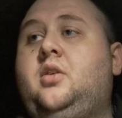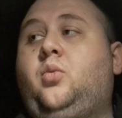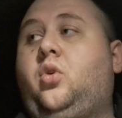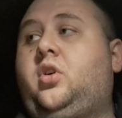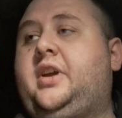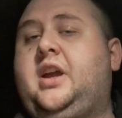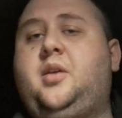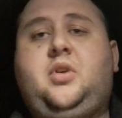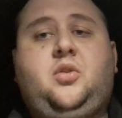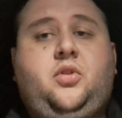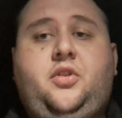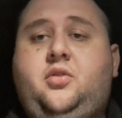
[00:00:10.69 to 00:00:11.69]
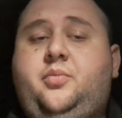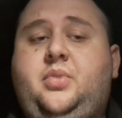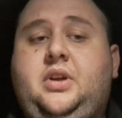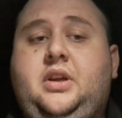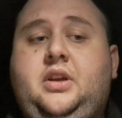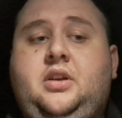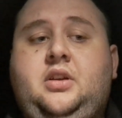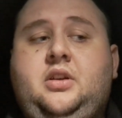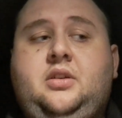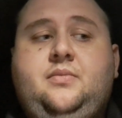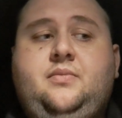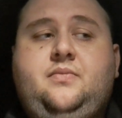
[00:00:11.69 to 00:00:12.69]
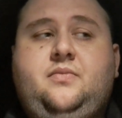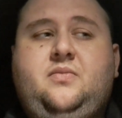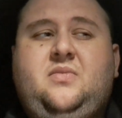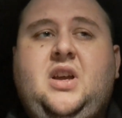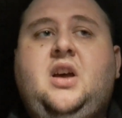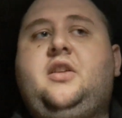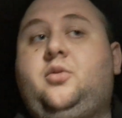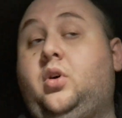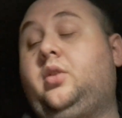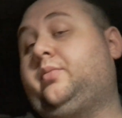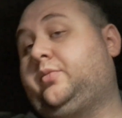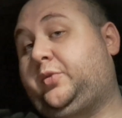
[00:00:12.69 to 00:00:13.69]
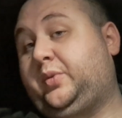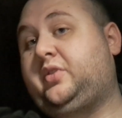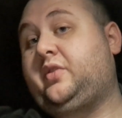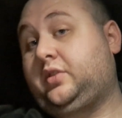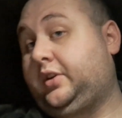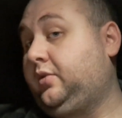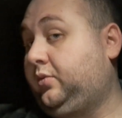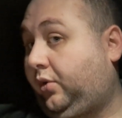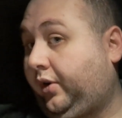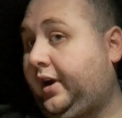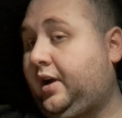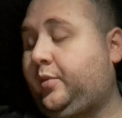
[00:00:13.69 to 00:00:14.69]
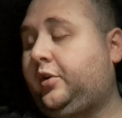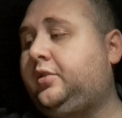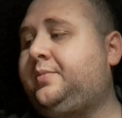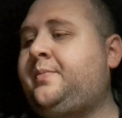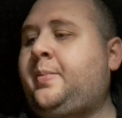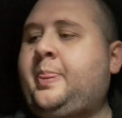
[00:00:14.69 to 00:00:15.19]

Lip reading: Wargaming, whether it be, well, specifically Warhammer.